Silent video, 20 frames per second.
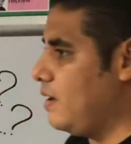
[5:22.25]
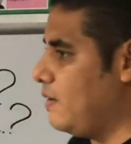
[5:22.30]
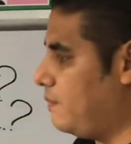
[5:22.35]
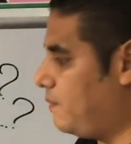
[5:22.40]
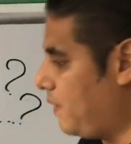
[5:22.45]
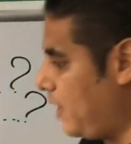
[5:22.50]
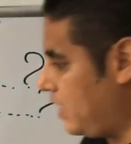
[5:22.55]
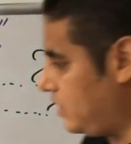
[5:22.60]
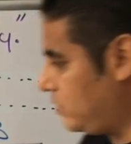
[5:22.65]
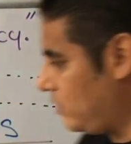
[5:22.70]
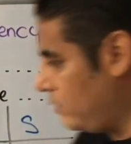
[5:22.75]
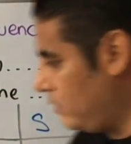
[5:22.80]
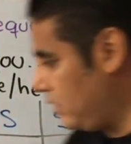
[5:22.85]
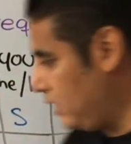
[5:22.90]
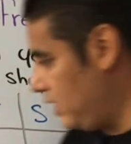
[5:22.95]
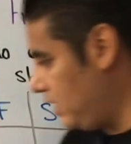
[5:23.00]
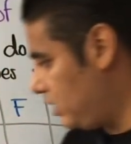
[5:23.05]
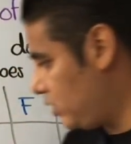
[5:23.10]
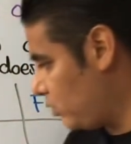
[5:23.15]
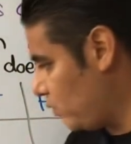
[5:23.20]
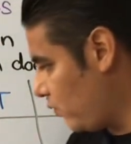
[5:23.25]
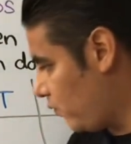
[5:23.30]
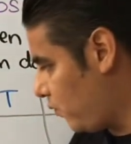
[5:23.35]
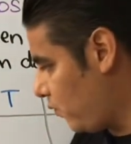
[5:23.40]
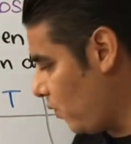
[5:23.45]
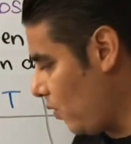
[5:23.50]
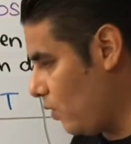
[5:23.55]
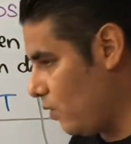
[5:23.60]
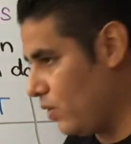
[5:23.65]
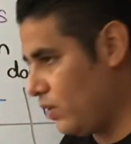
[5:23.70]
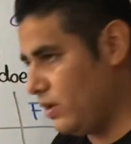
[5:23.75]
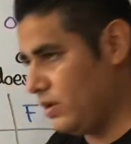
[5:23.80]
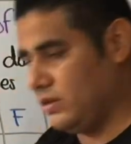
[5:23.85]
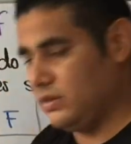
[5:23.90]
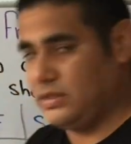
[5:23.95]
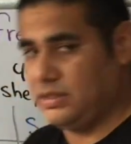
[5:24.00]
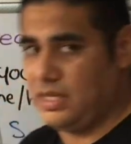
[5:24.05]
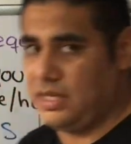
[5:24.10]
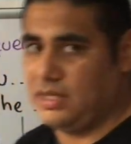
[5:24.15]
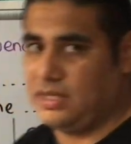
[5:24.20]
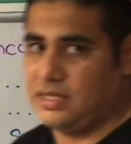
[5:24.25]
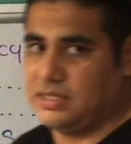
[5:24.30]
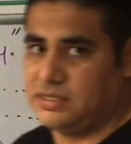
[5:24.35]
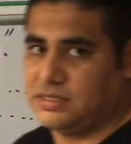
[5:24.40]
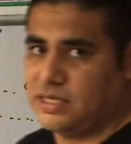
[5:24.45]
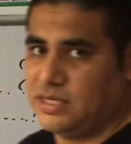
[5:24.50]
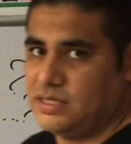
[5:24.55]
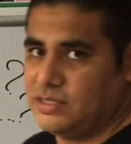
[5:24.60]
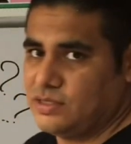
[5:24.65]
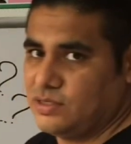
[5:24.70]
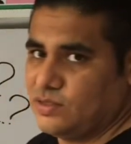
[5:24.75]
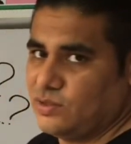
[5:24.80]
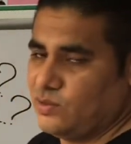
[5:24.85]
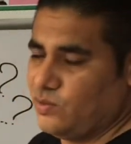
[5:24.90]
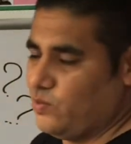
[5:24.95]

based on these 4 sentences,